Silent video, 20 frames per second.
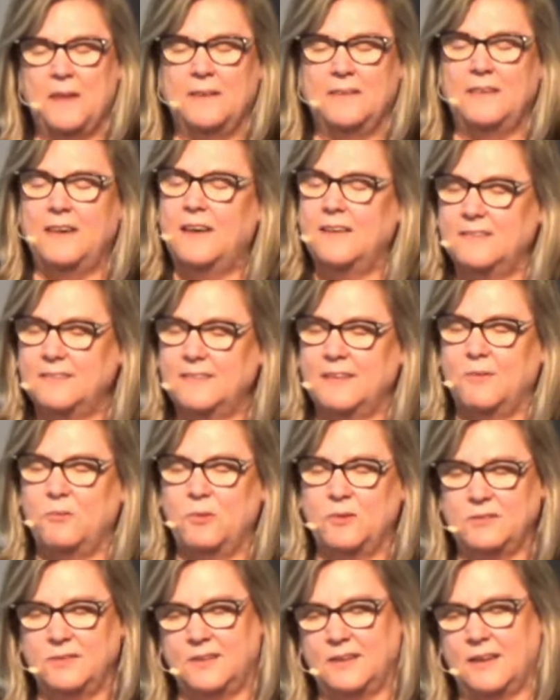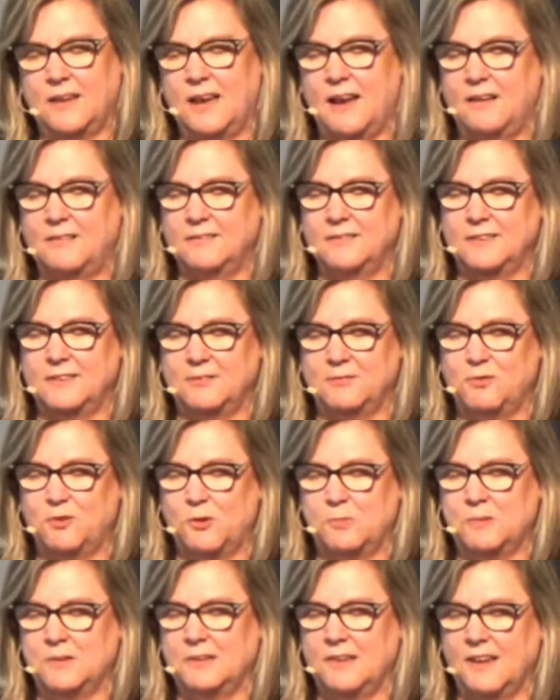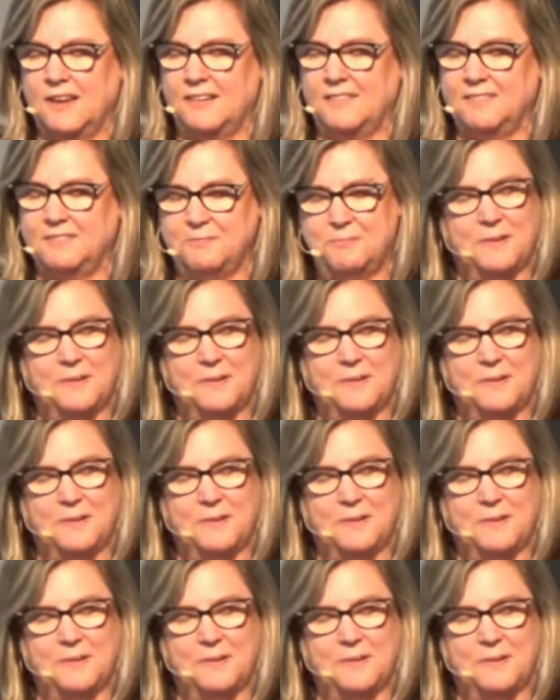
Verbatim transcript: Yes, I was an accountant in a former life,